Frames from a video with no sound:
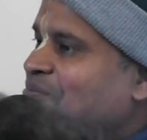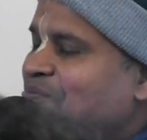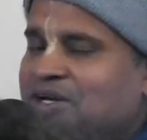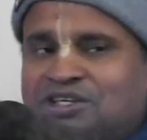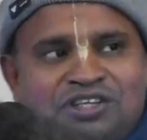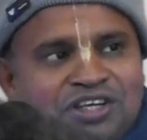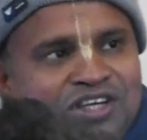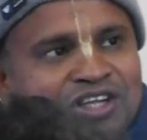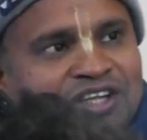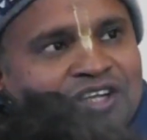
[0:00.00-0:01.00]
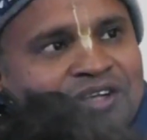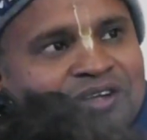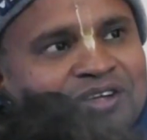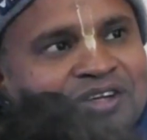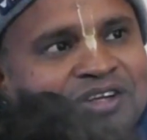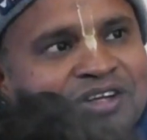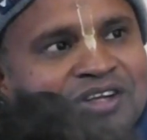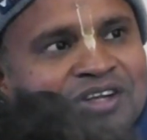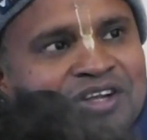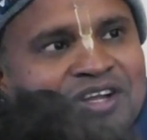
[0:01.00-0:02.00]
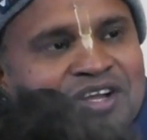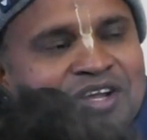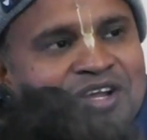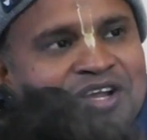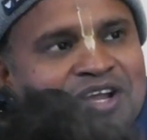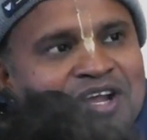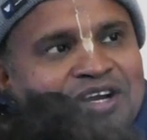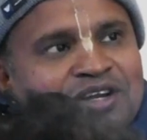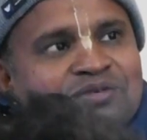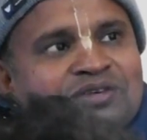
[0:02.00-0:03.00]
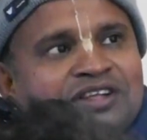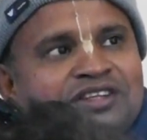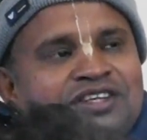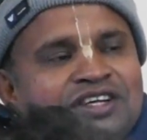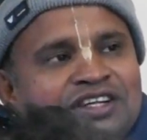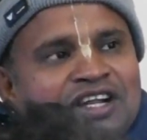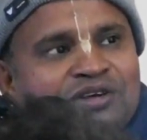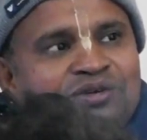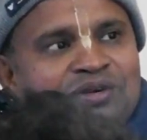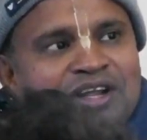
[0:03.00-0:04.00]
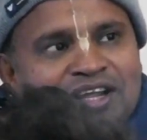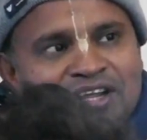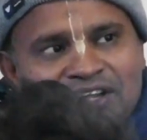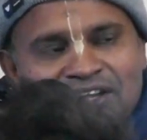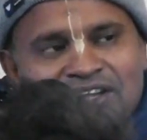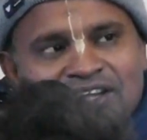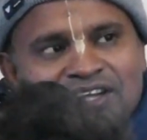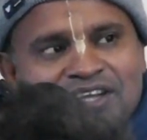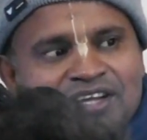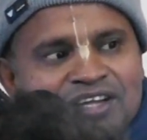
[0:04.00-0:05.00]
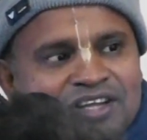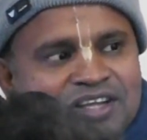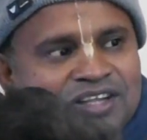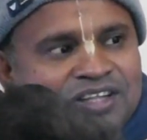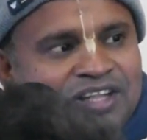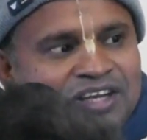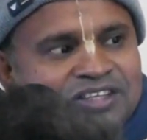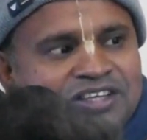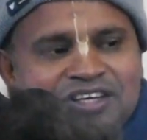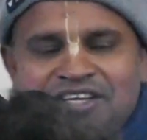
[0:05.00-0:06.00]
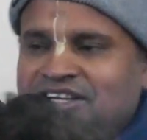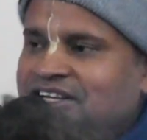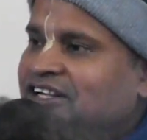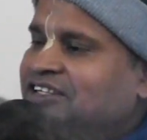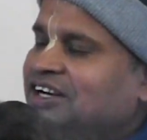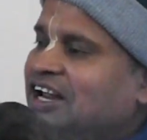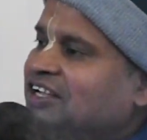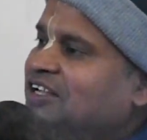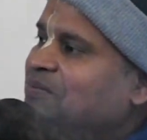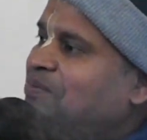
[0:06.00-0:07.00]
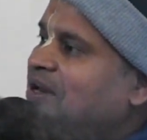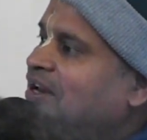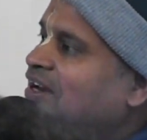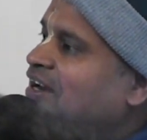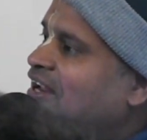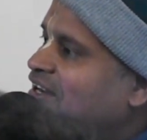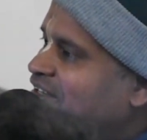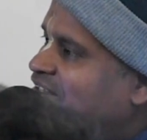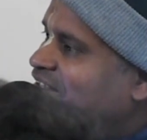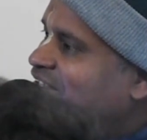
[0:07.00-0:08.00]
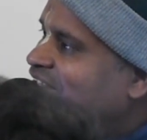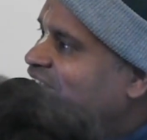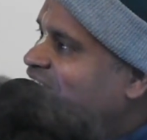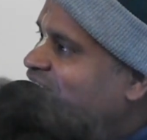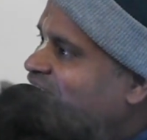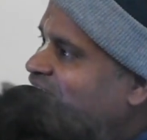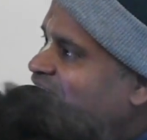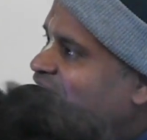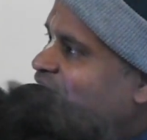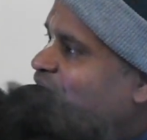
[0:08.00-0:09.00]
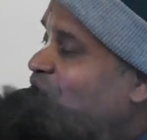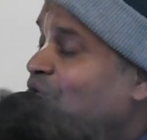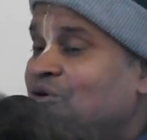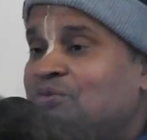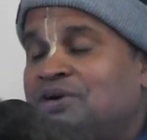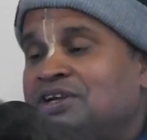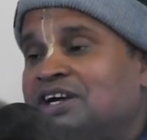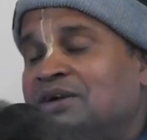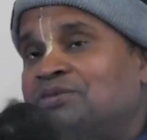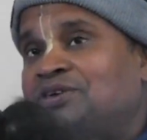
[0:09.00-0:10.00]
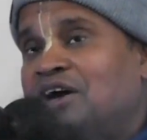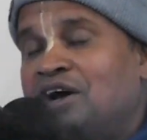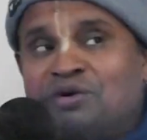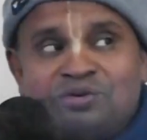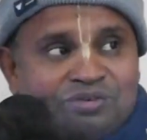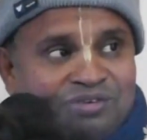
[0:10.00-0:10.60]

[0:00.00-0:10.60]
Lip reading: big city, and you can see that today the city is like a barren land. Nobody comes out.